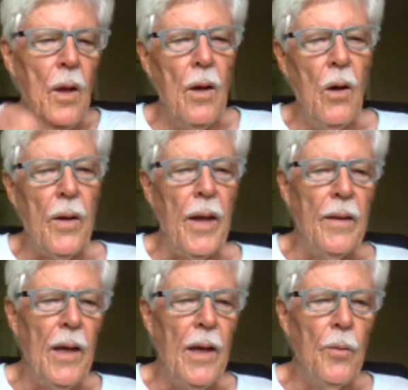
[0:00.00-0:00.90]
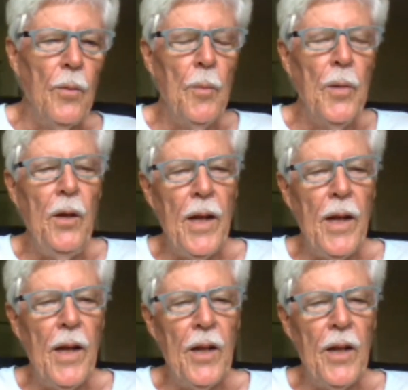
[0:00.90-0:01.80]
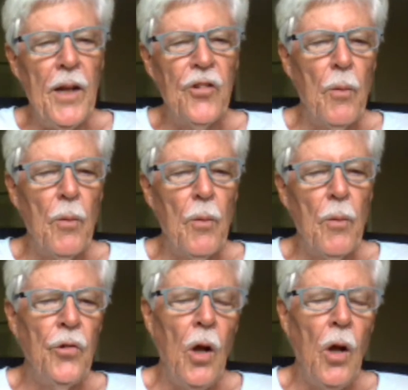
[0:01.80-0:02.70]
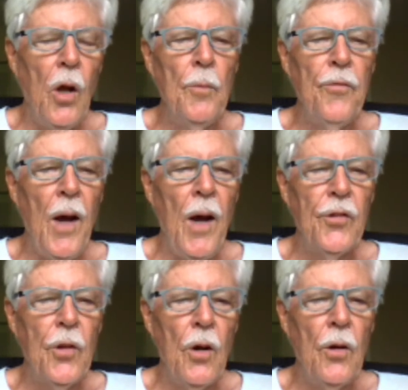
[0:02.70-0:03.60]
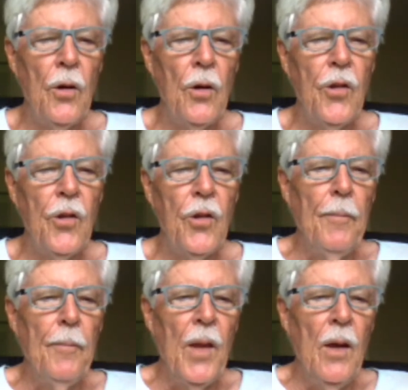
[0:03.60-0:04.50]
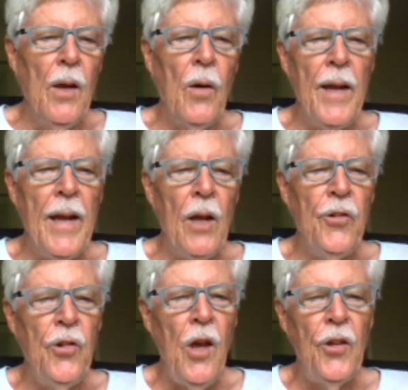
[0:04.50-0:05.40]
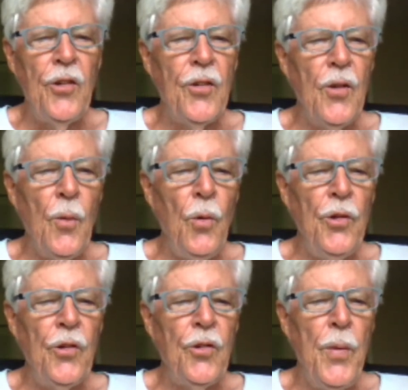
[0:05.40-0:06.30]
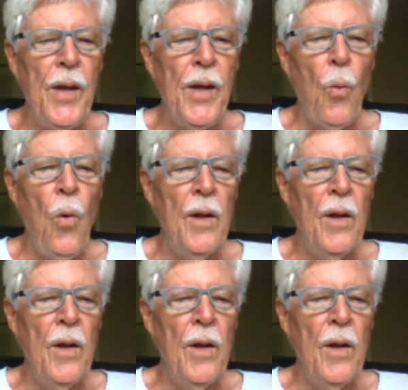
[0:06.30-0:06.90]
Okay, now remember he has 68 reviews. All of them were 5 stars. Okay, now we'll just pick one